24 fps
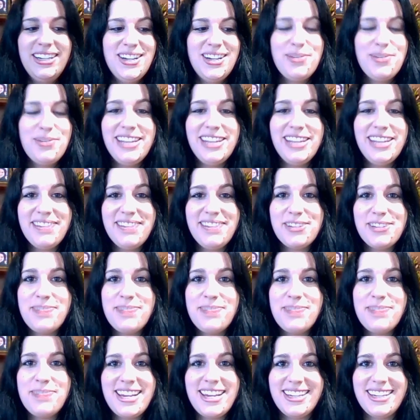We leave in a
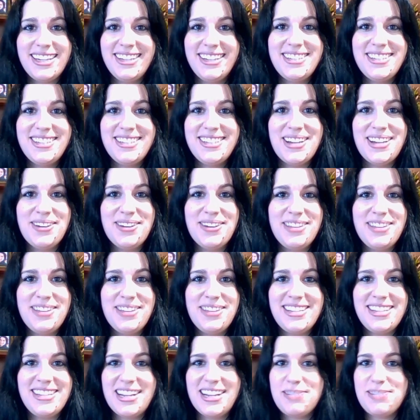week, so this
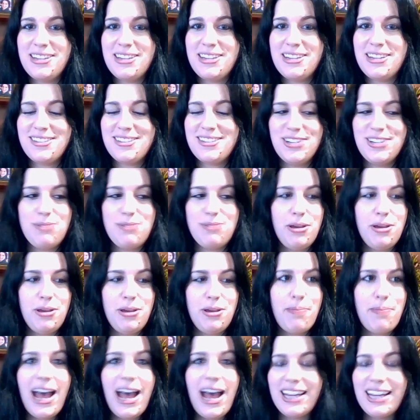next week is going to be
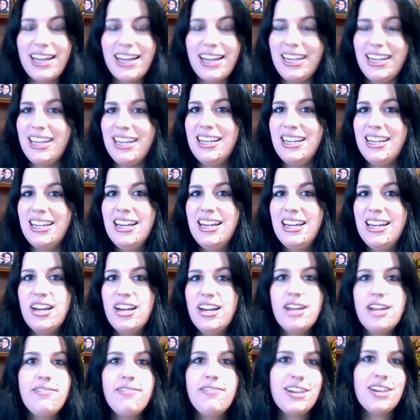packing,
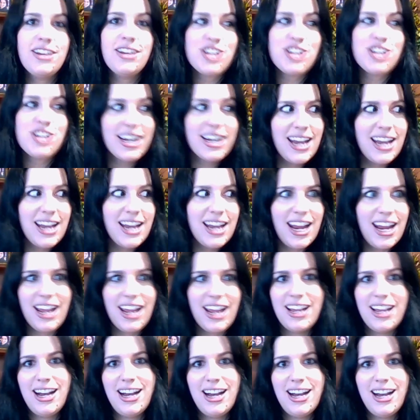finishing
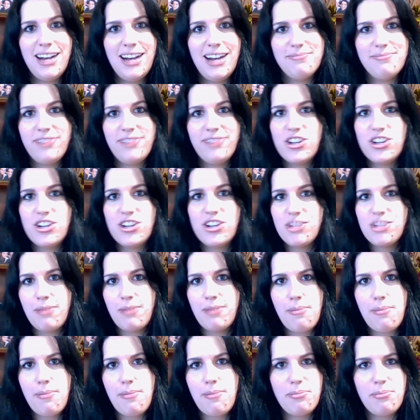knitting, finishing my
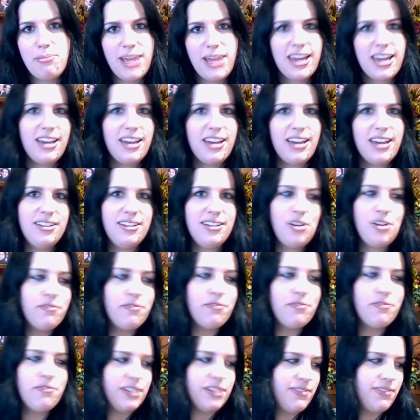baby blanket,
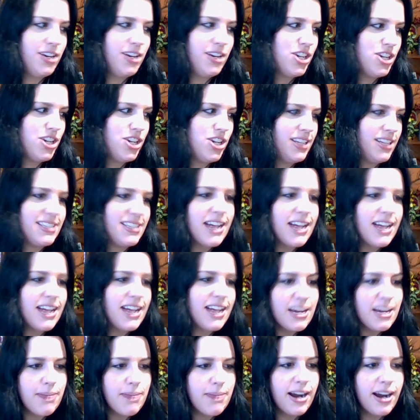hopefully finishing this
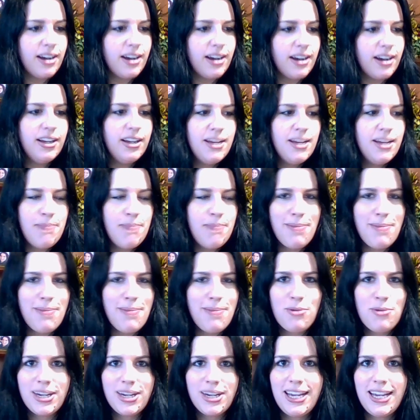teddy bear, maybe
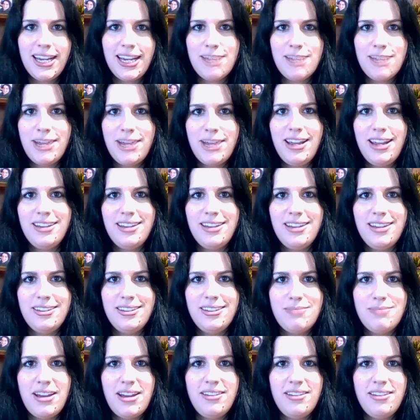working on my
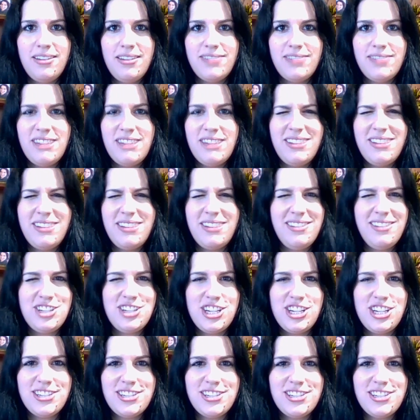Veni, Vidi,
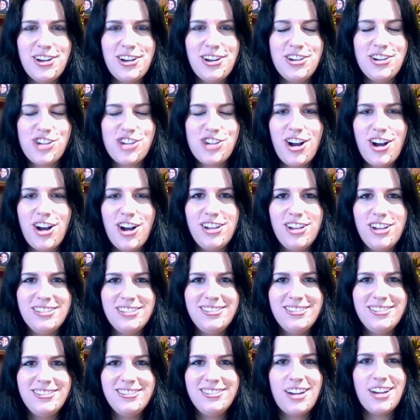Vici
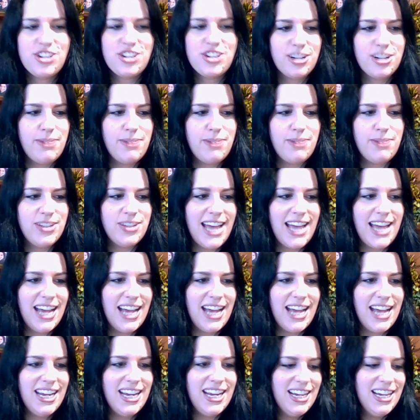shawl, not sure about
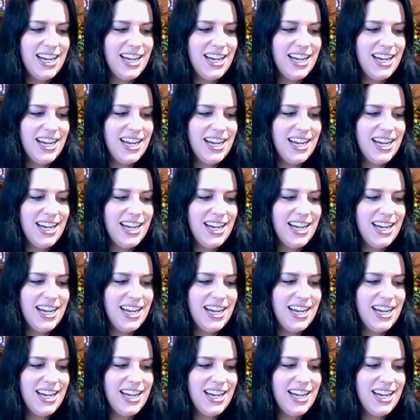that,